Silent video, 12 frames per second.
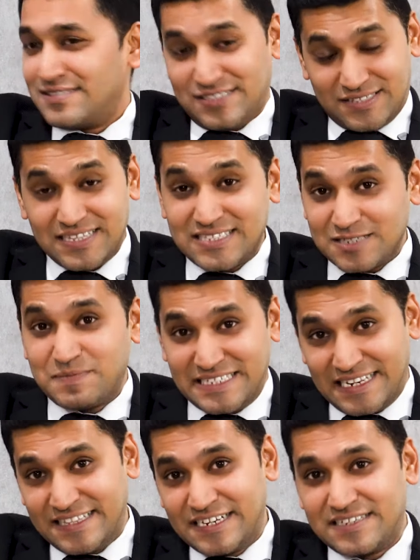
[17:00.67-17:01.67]
this is basically
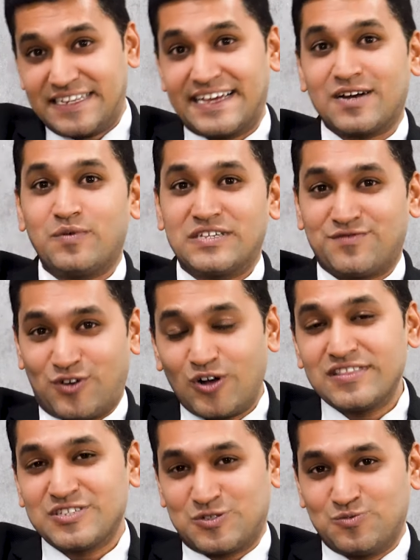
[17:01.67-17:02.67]
the takeaways for all the
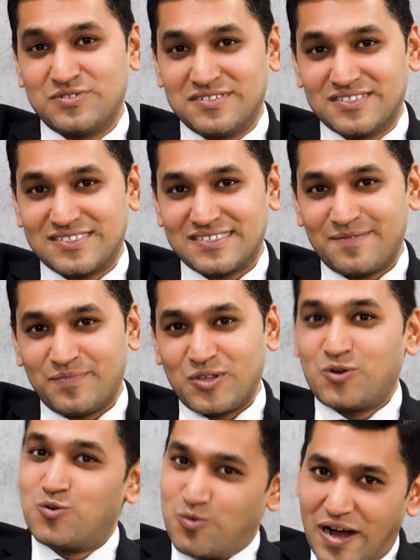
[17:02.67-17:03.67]
students
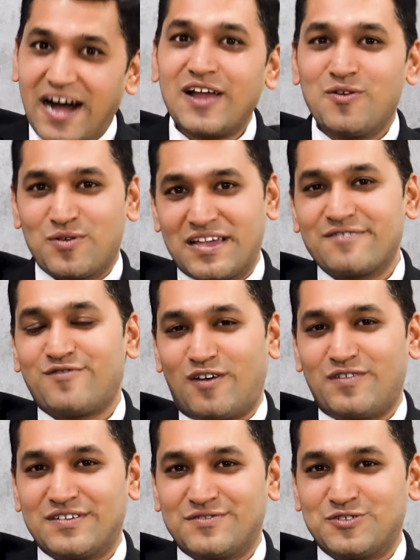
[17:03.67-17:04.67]
who are looking
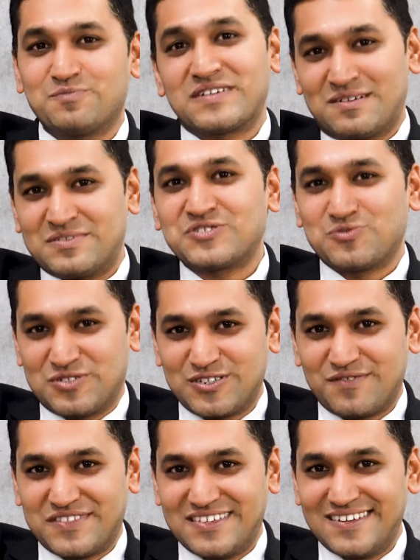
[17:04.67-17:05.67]
forward to become a student of
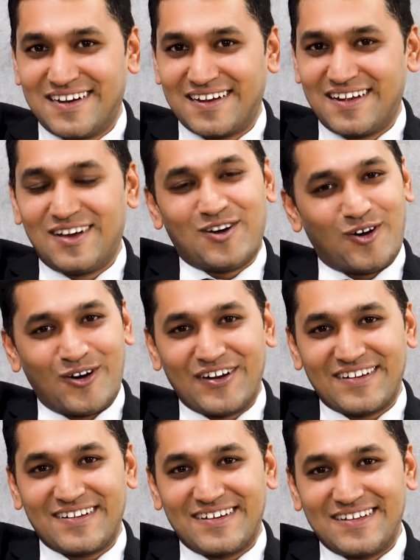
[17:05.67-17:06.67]
the year
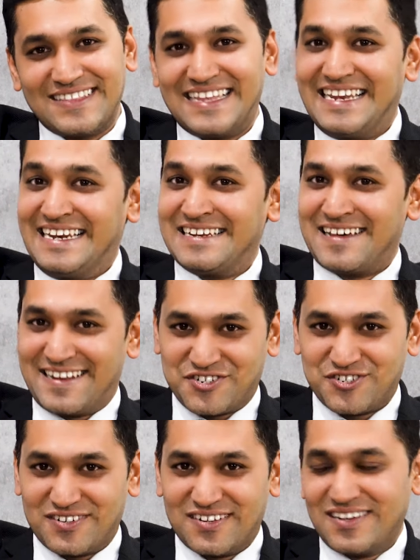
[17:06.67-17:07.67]
or they need a
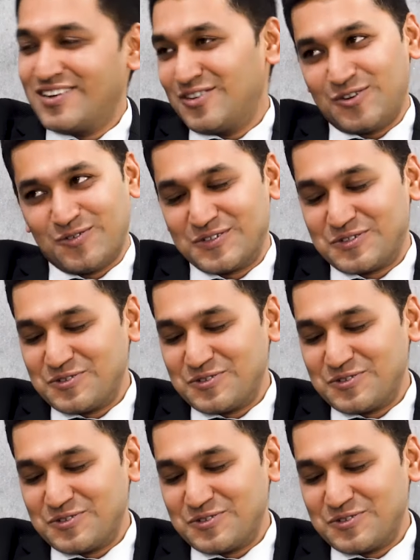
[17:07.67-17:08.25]
direction. Over to you,